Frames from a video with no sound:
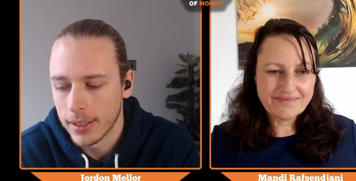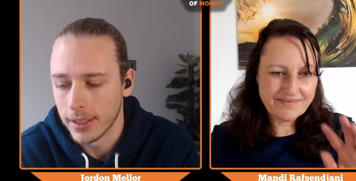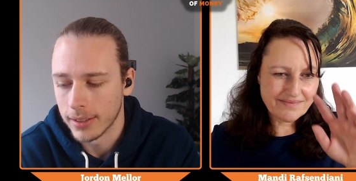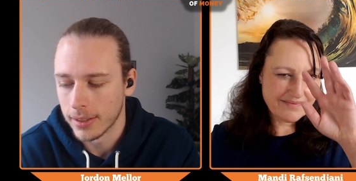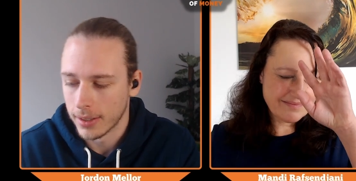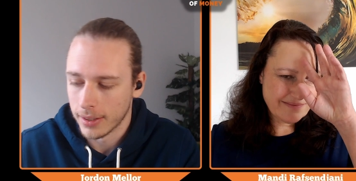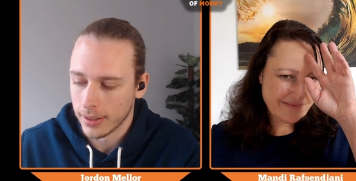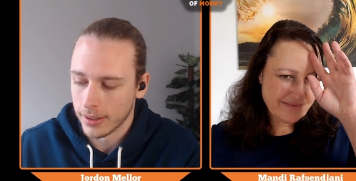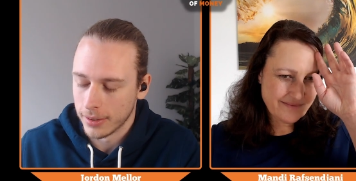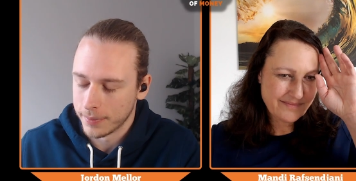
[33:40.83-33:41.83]
Speaker 1: is is
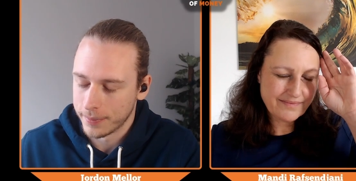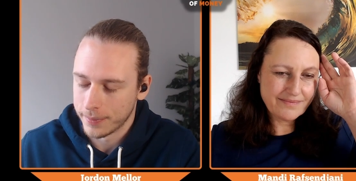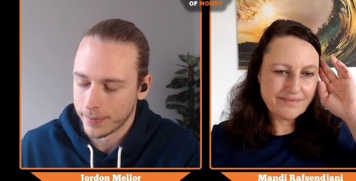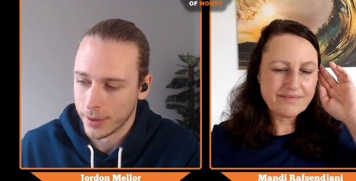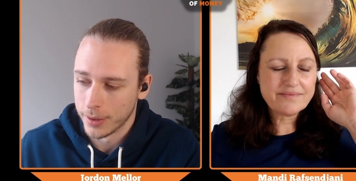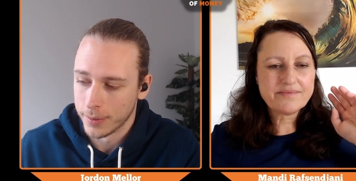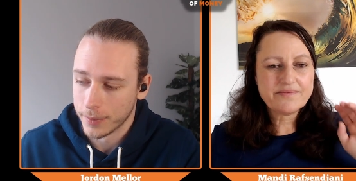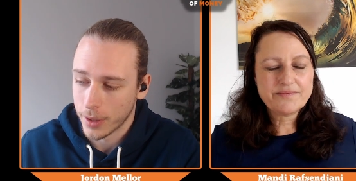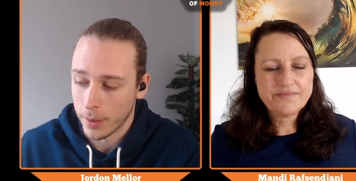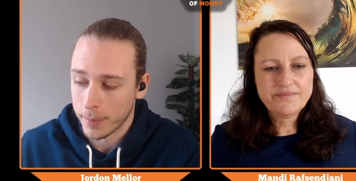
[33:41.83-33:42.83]
the the
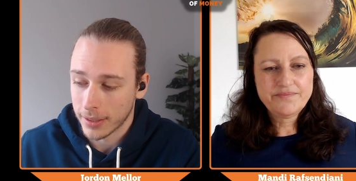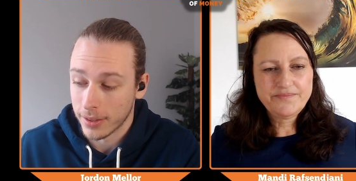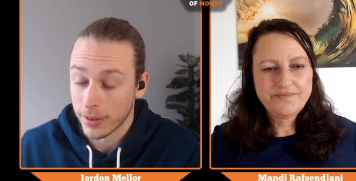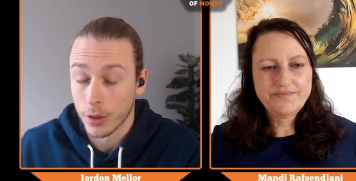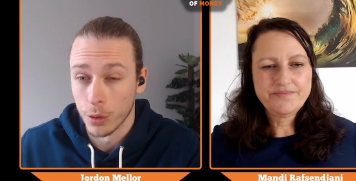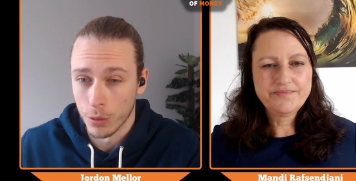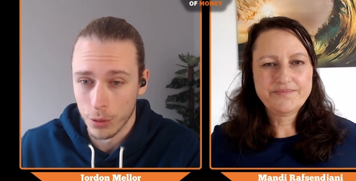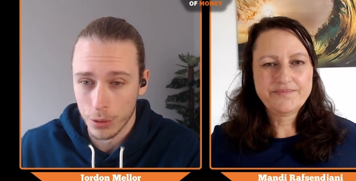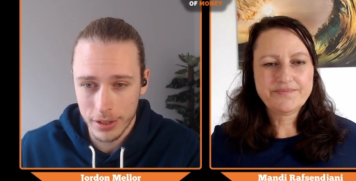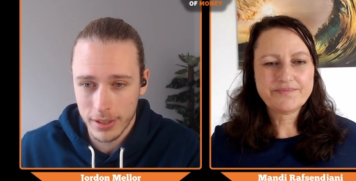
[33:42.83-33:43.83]
going back to the
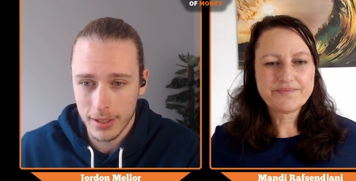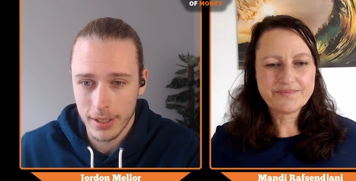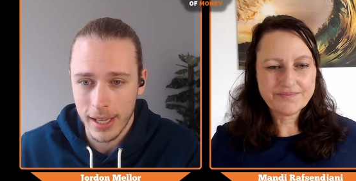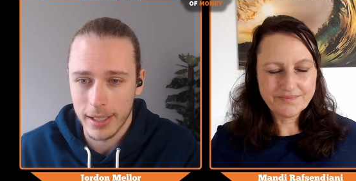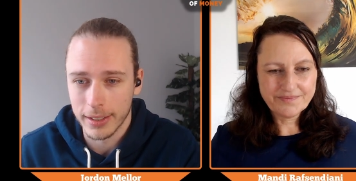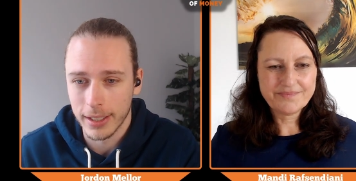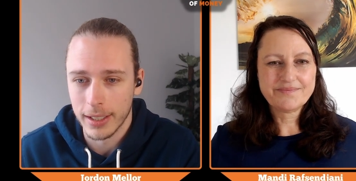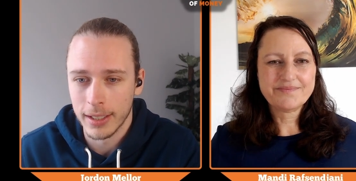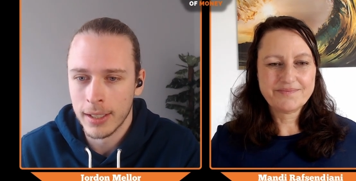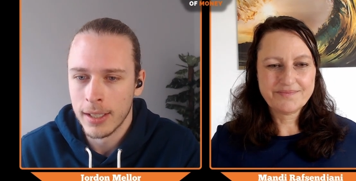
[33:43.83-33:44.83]
gurus out
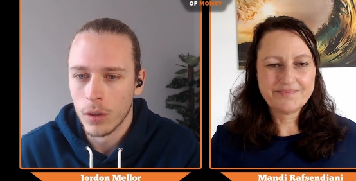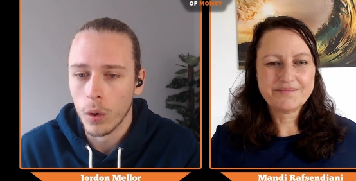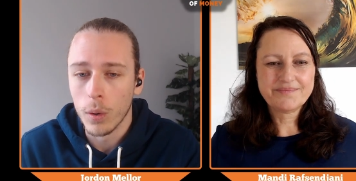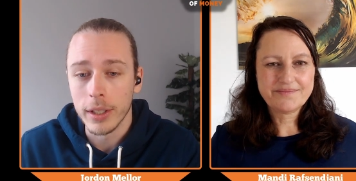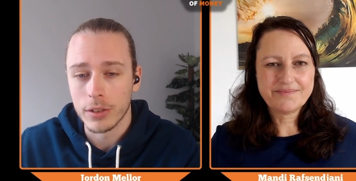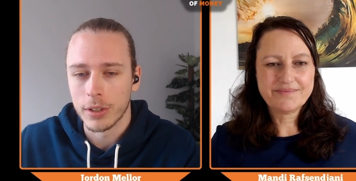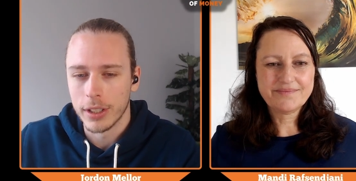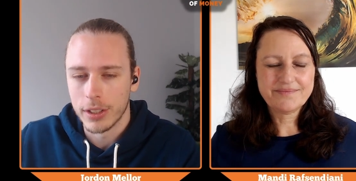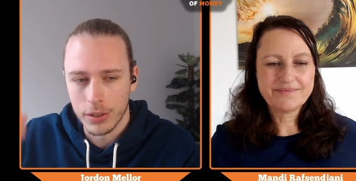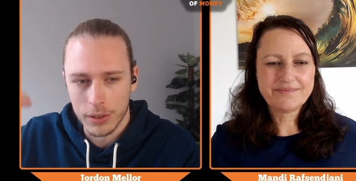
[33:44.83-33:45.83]
there always
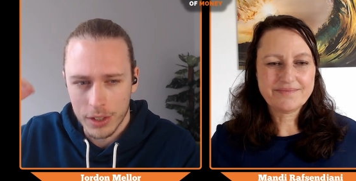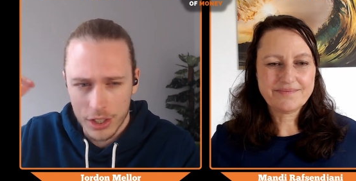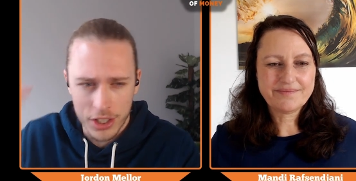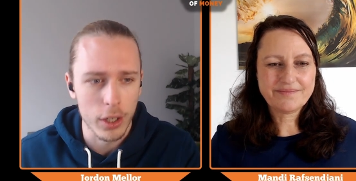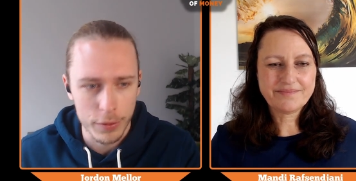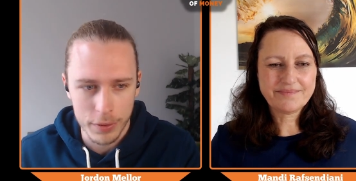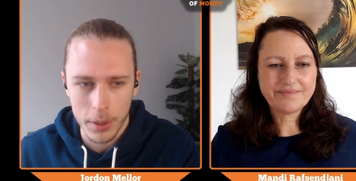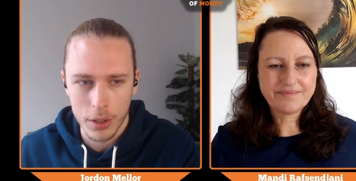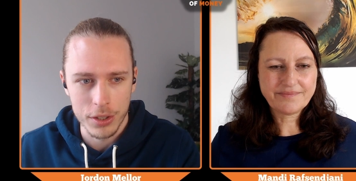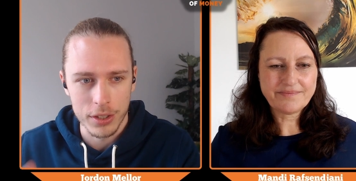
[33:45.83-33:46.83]
treat you to shut off
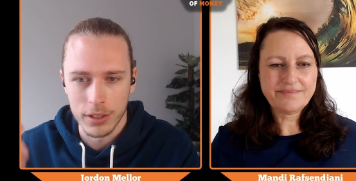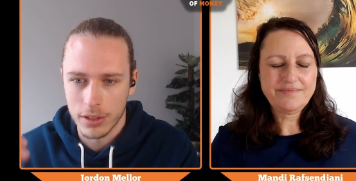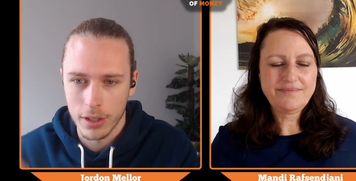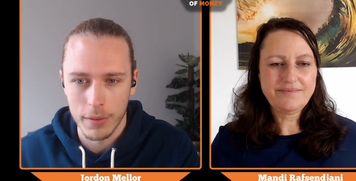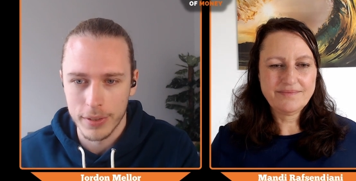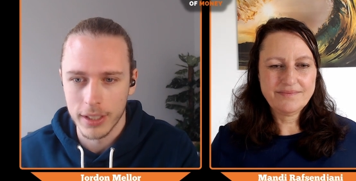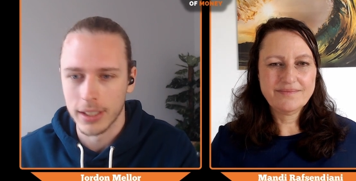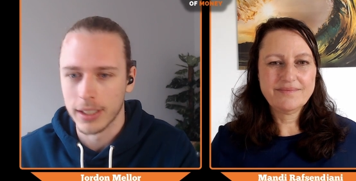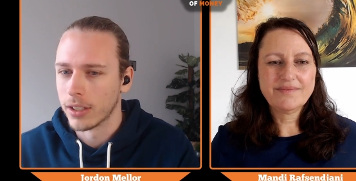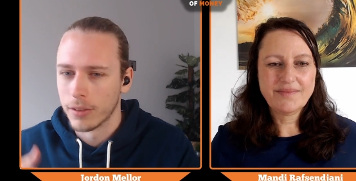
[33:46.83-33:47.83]
emotion, stop
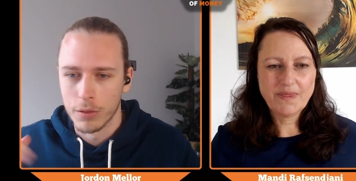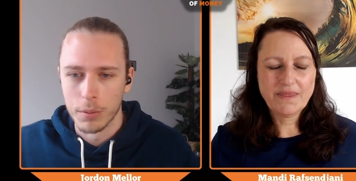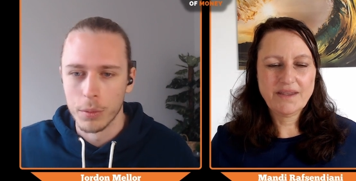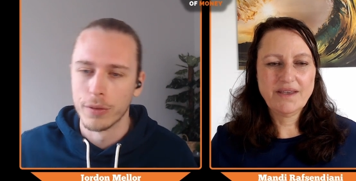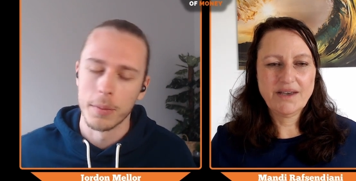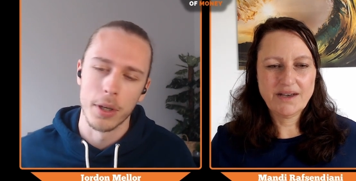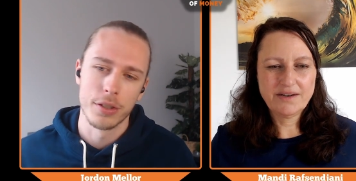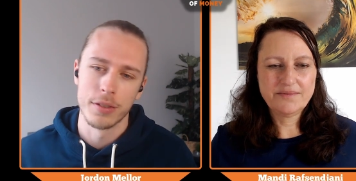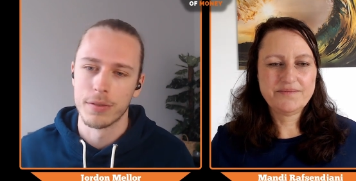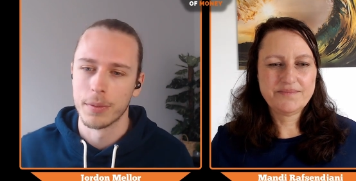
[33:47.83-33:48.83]
feeling, you know, remove
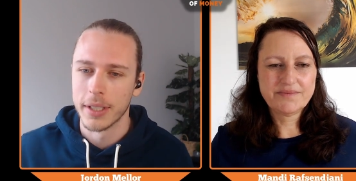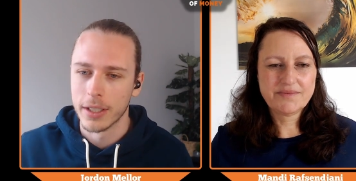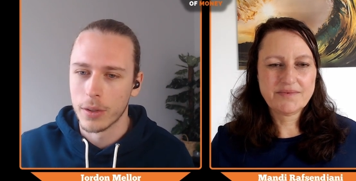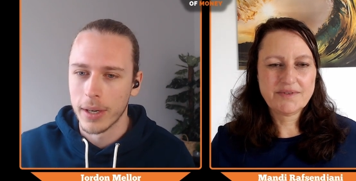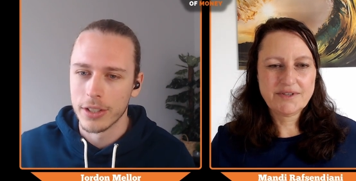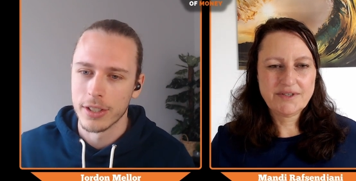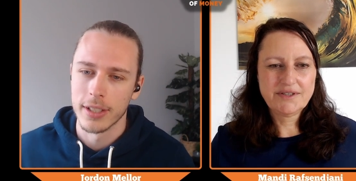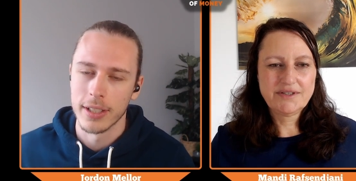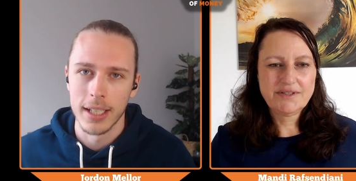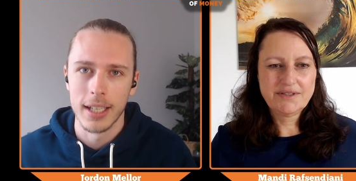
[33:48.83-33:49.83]
emotion from the
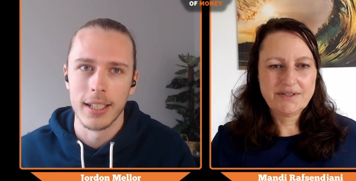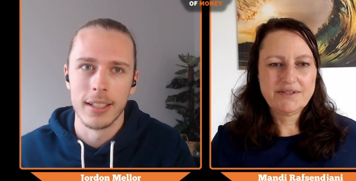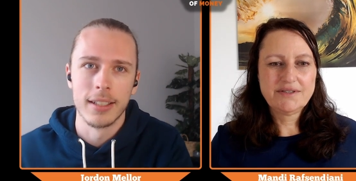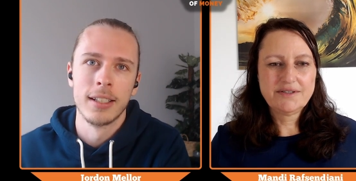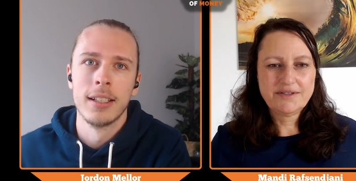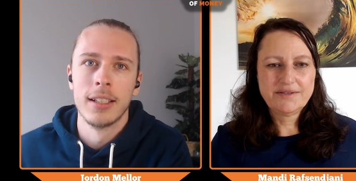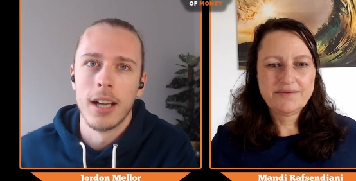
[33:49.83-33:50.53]
equation and